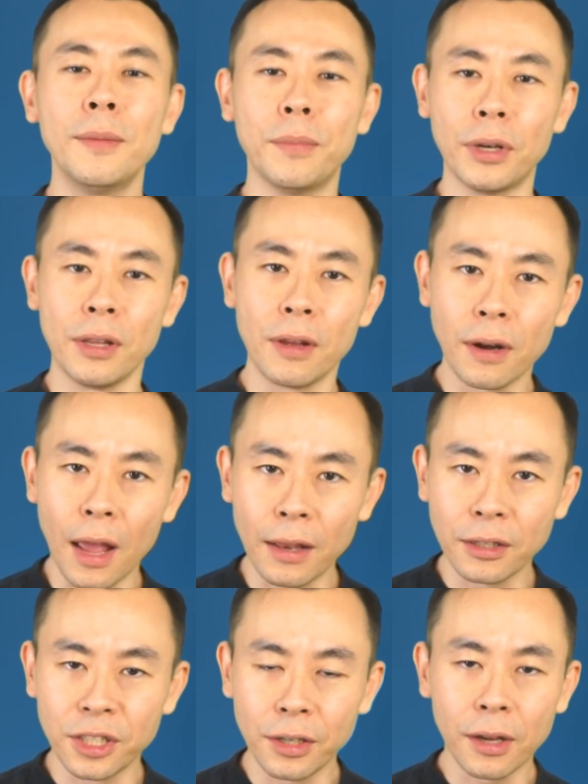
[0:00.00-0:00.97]
putting their
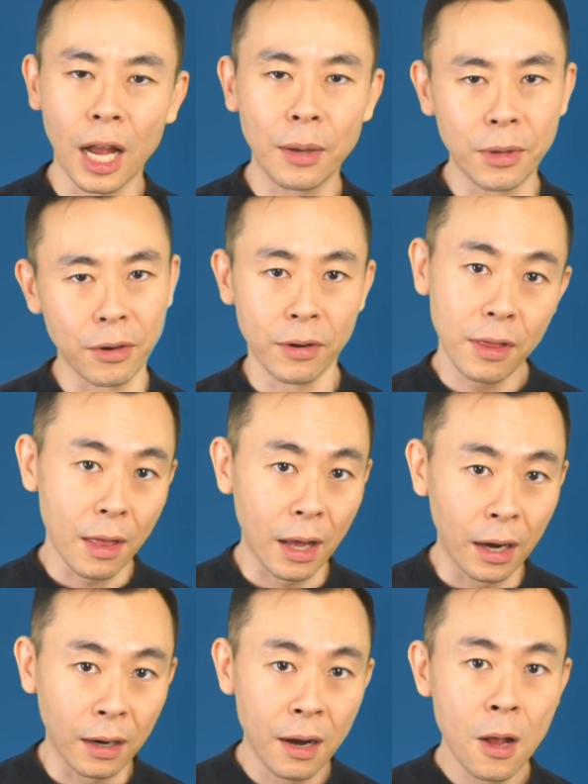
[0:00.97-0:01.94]
energy and time here and
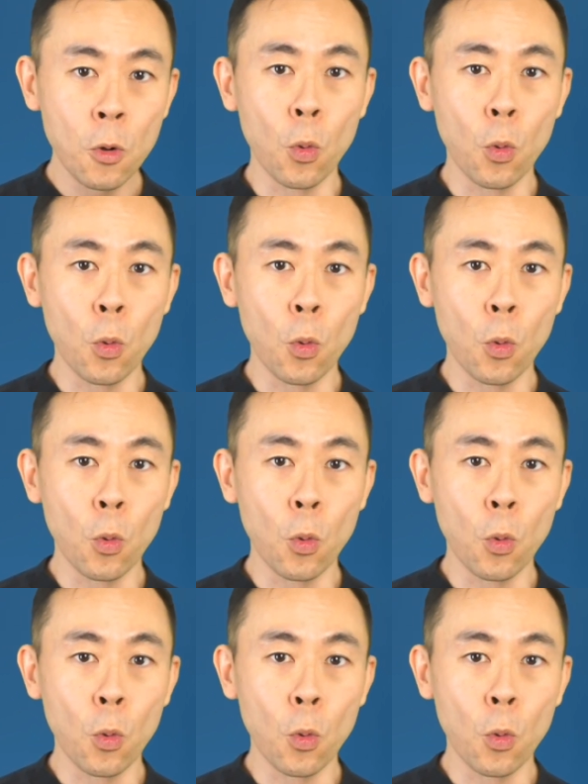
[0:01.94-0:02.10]
there